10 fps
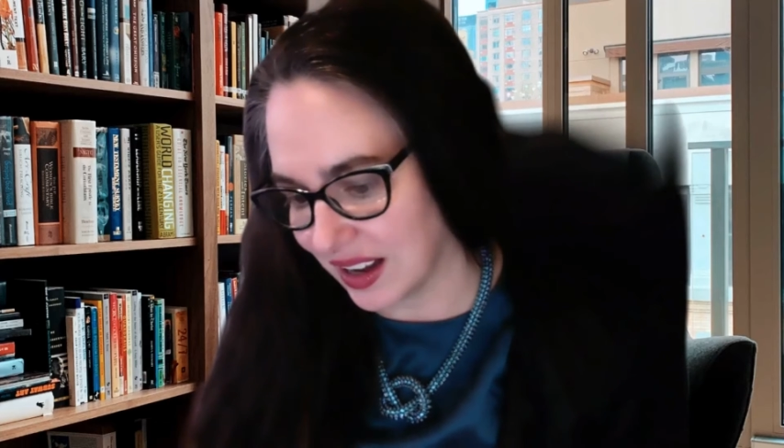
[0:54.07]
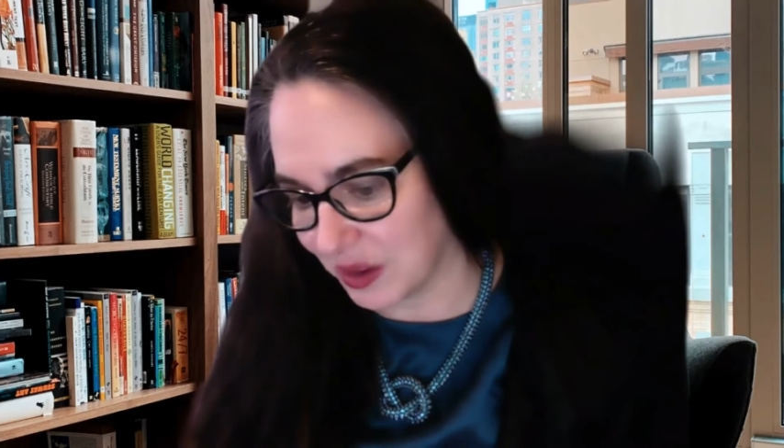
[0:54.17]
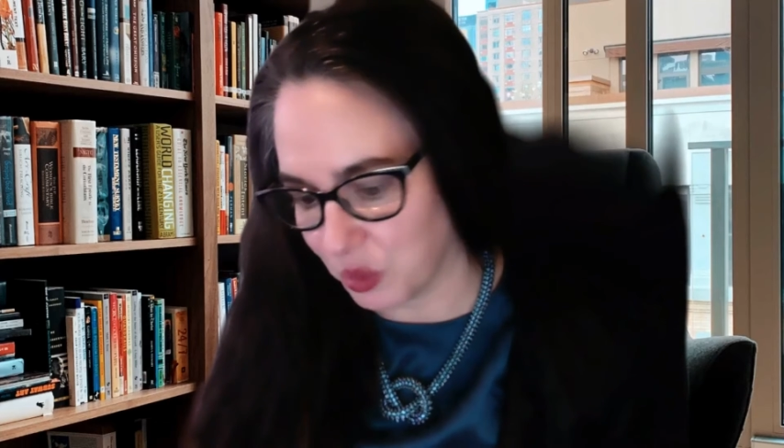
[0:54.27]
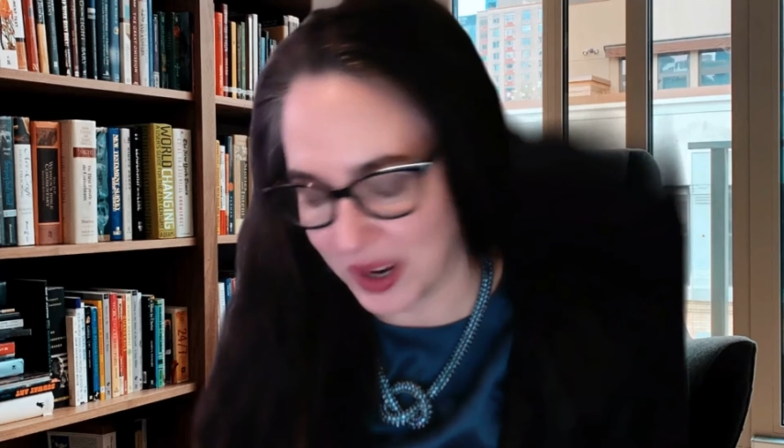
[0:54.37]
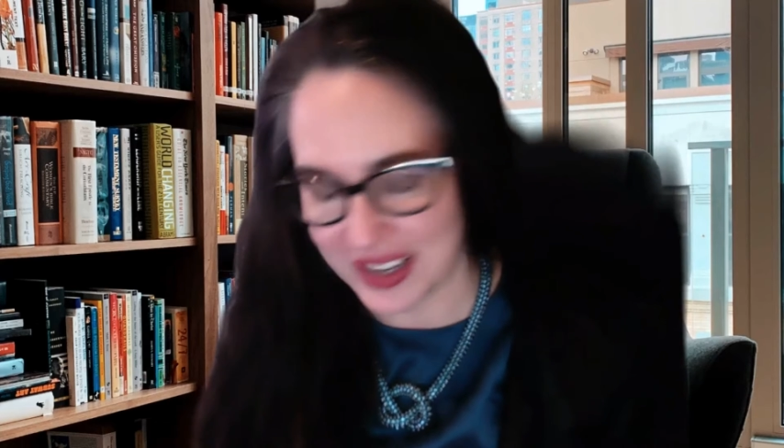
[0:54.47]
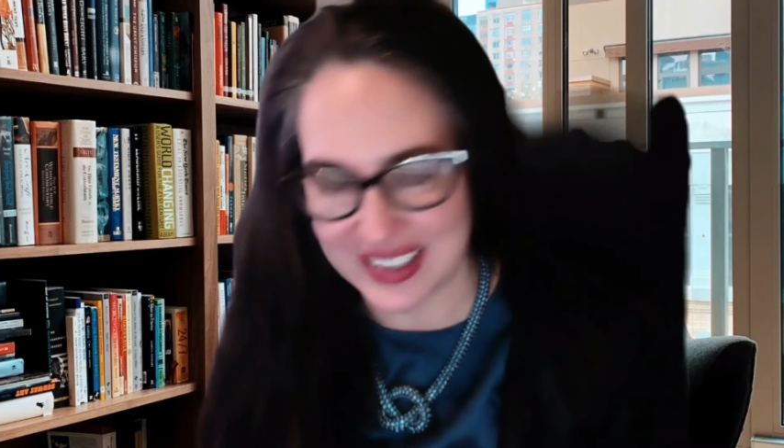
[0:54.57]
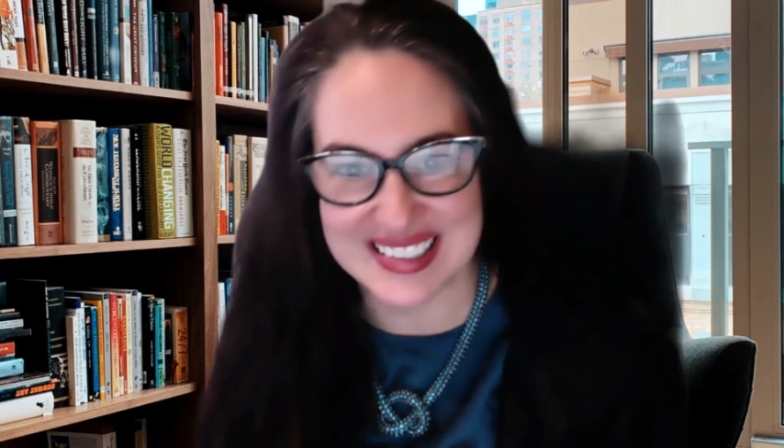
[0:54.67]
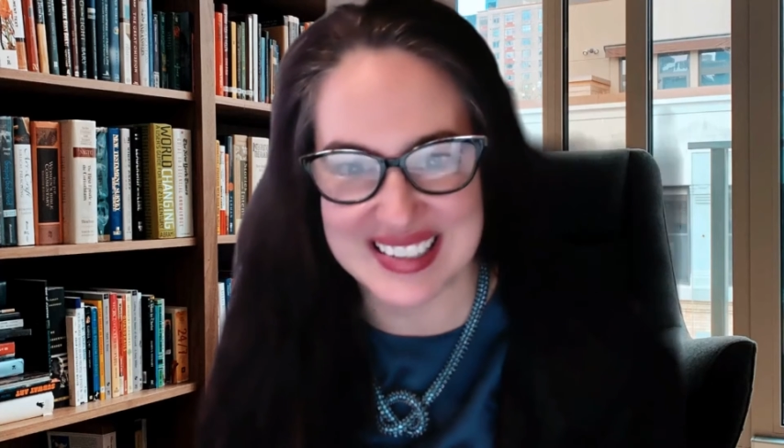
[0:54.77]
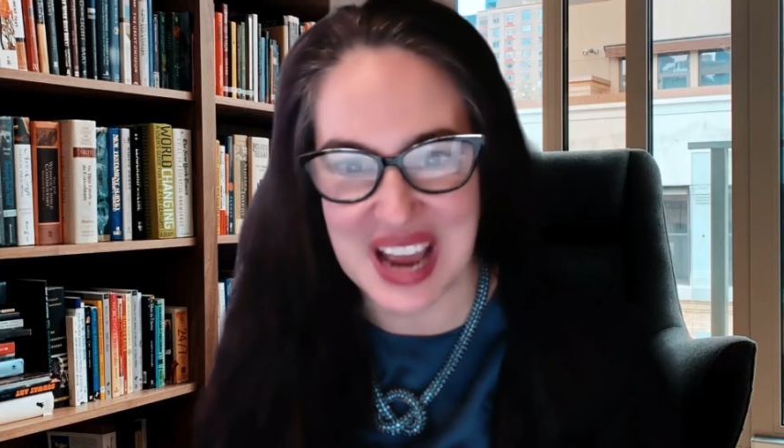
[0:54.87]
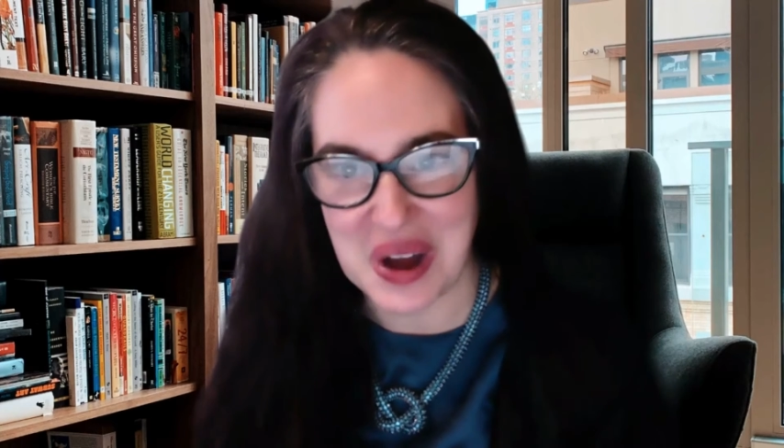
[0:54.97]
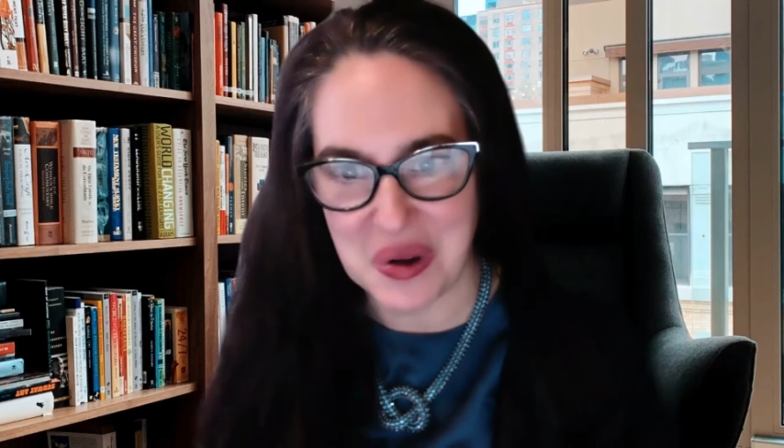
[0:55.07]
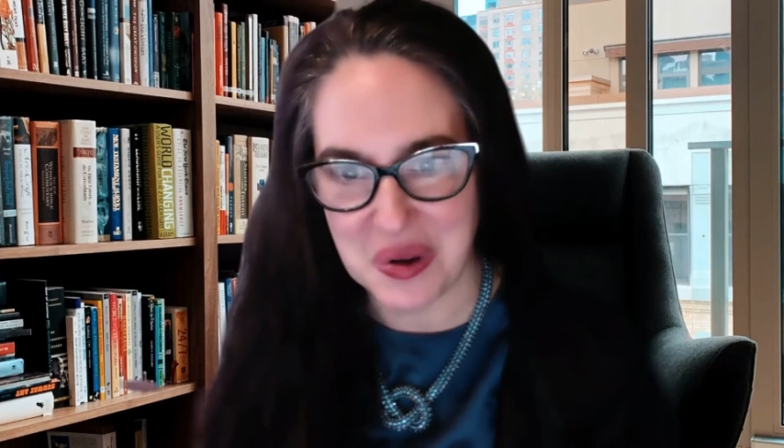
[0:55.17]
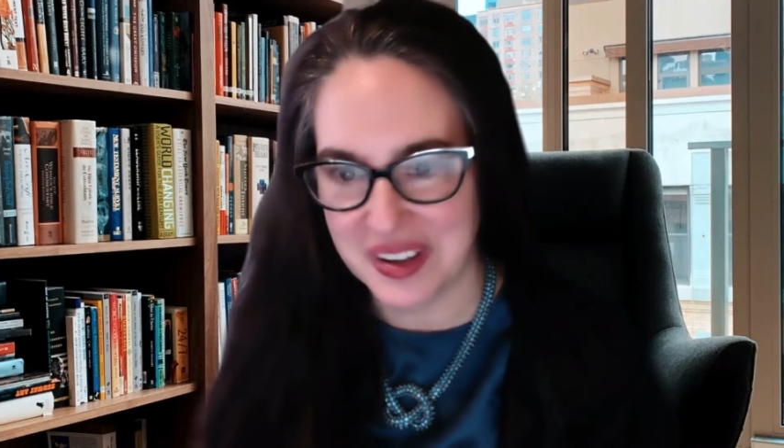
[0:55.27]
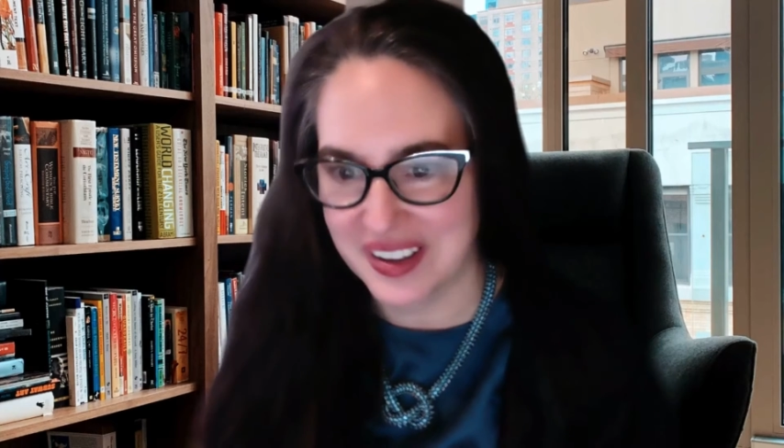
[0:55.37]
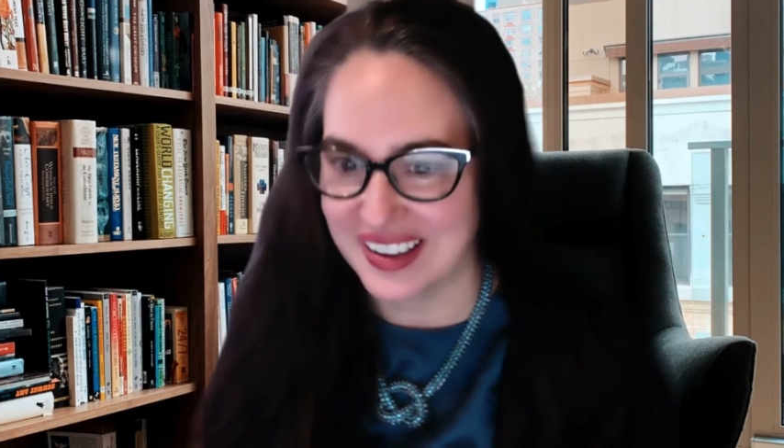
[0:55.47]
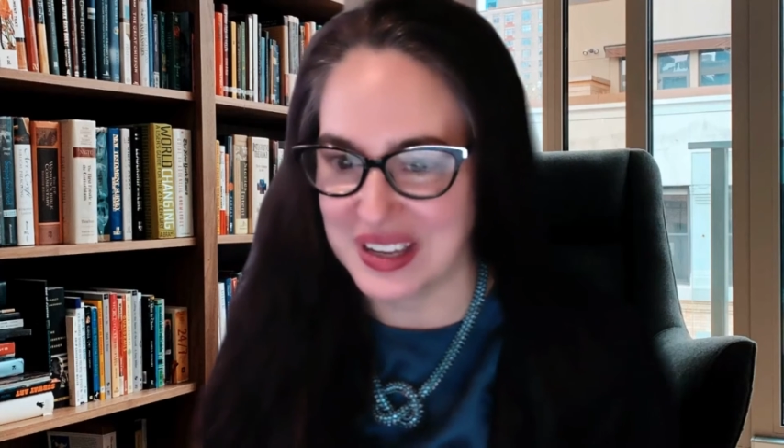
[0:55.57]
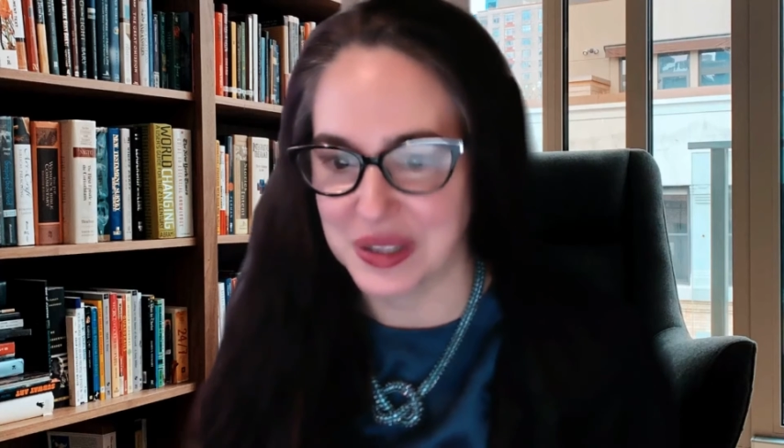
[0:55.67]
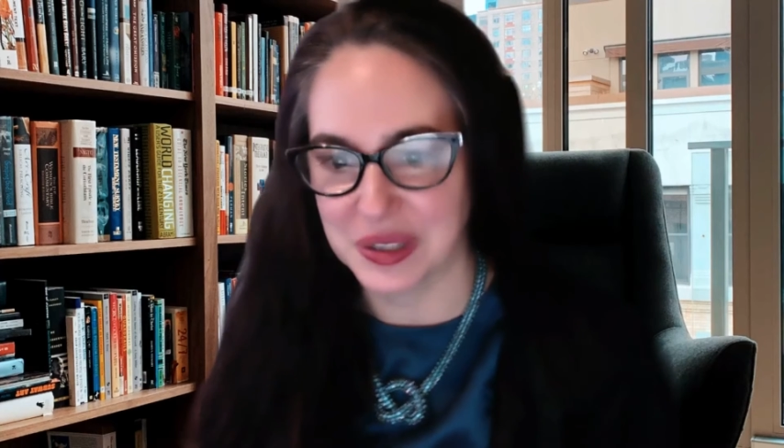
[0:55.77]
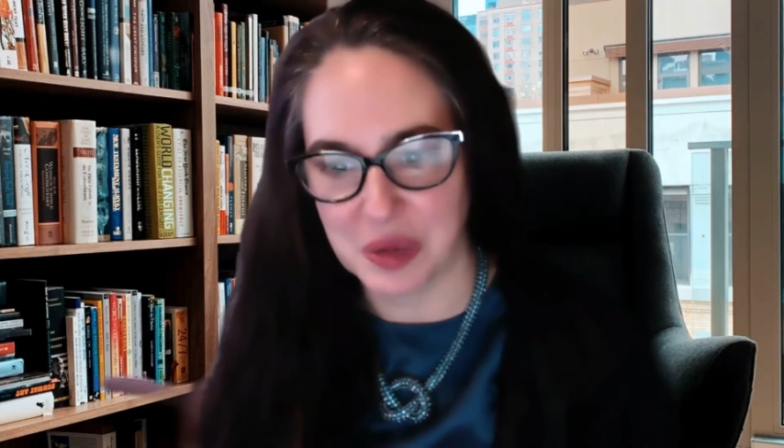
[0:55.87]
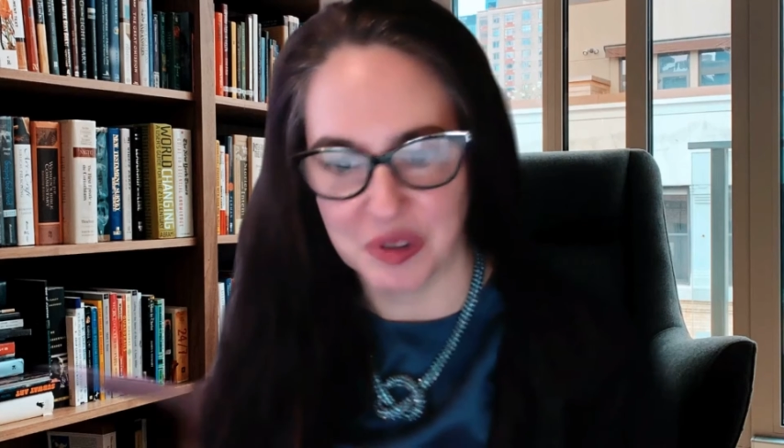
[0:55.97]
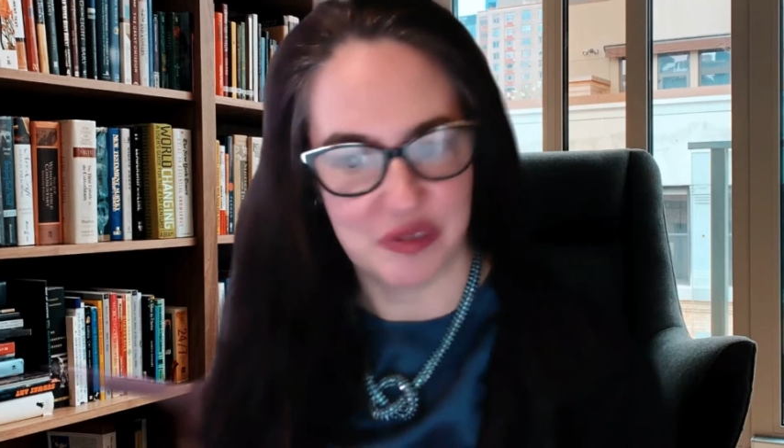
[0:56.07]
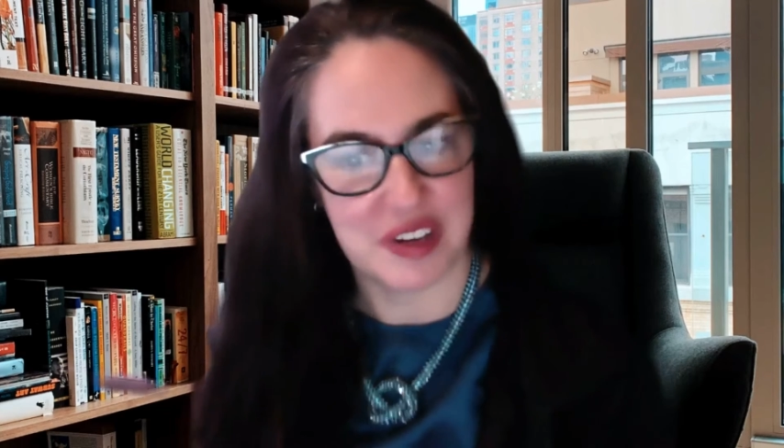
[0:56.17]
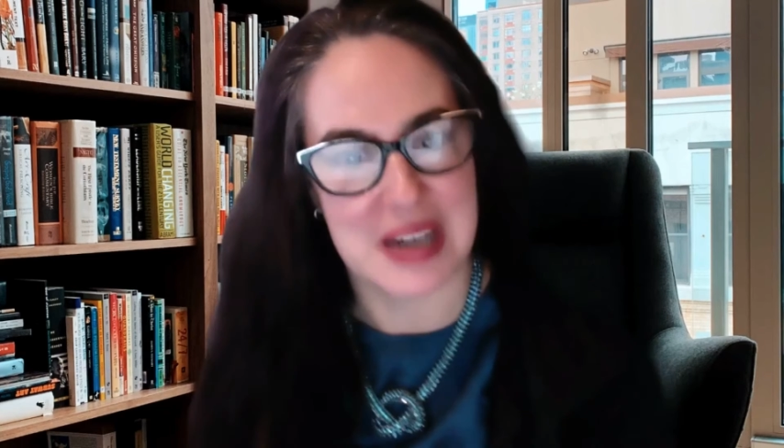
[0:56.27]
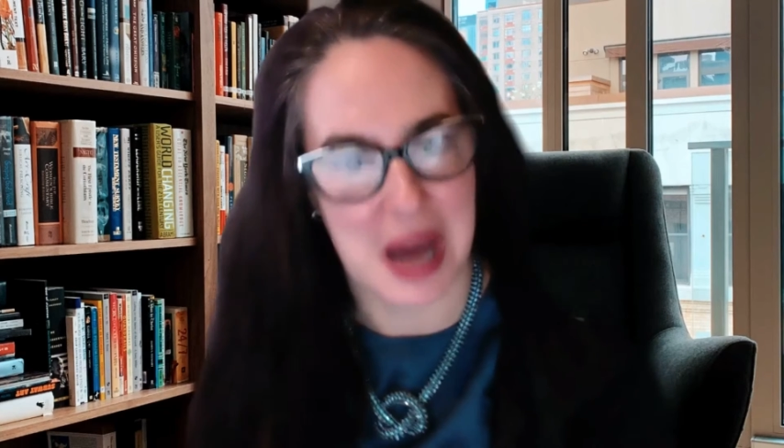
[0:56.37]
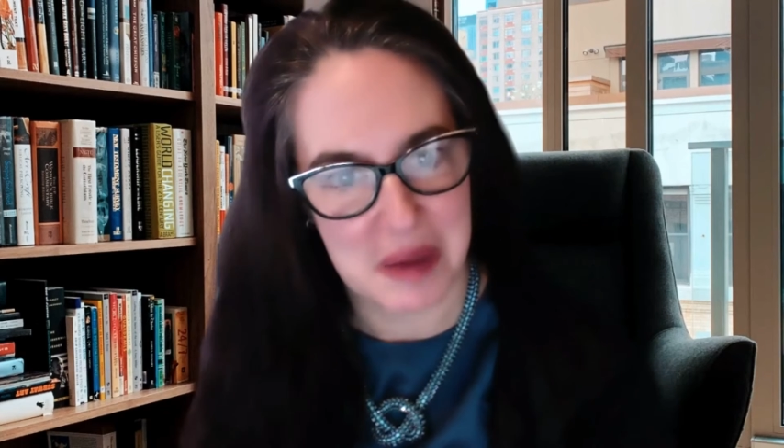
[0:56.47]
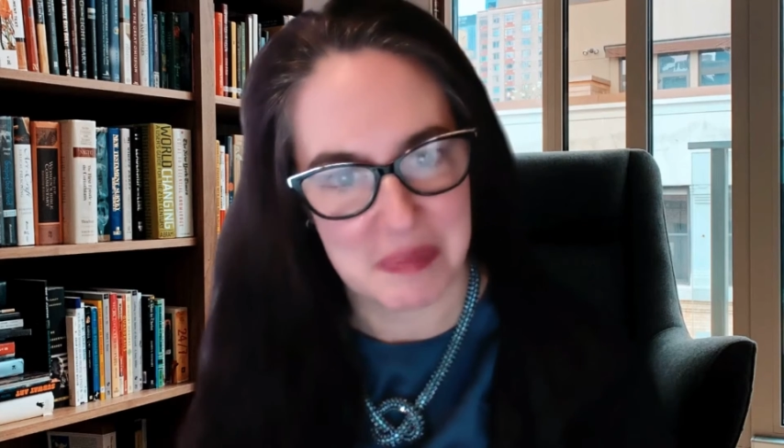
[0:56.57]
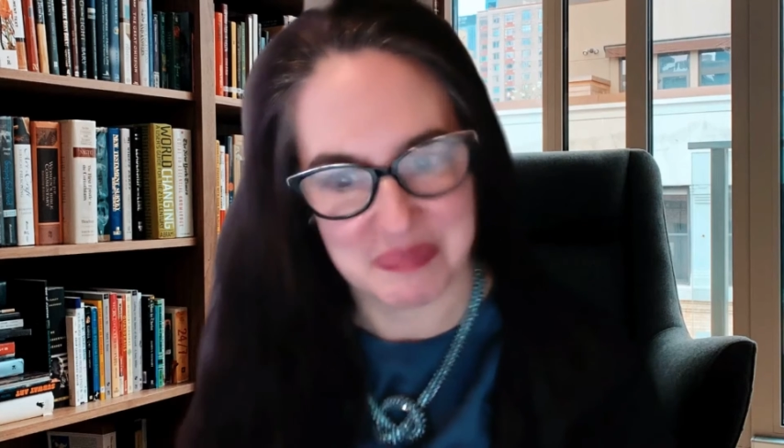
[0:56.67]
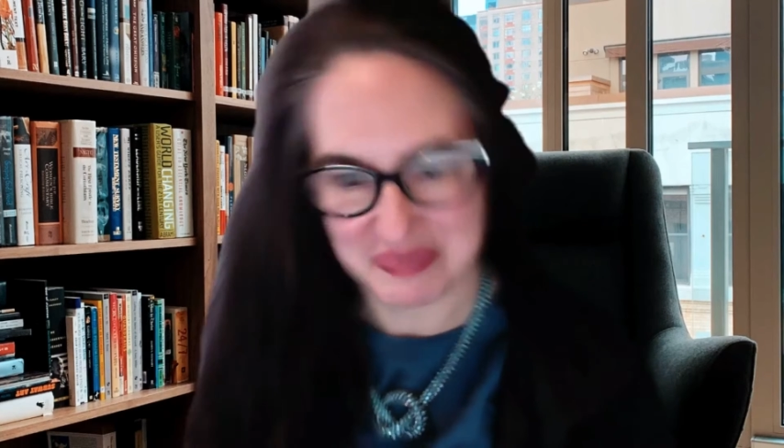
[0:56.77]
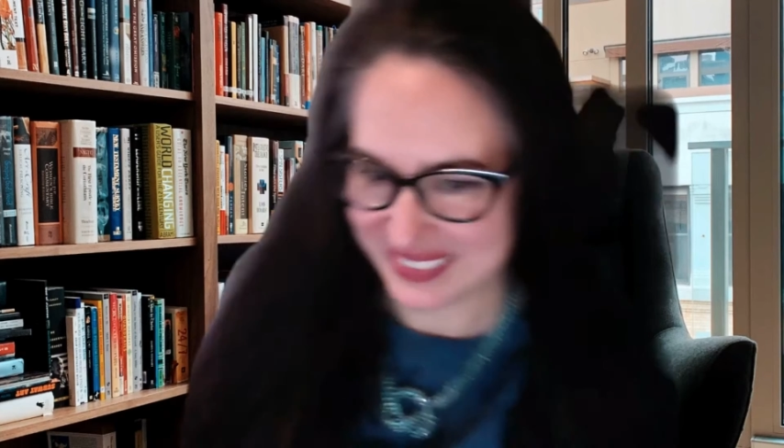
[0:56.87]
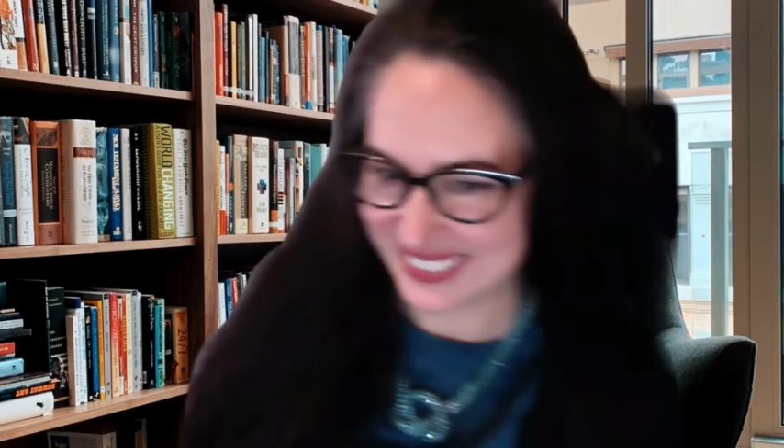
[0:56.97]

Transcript: uh, what is now a global phenom,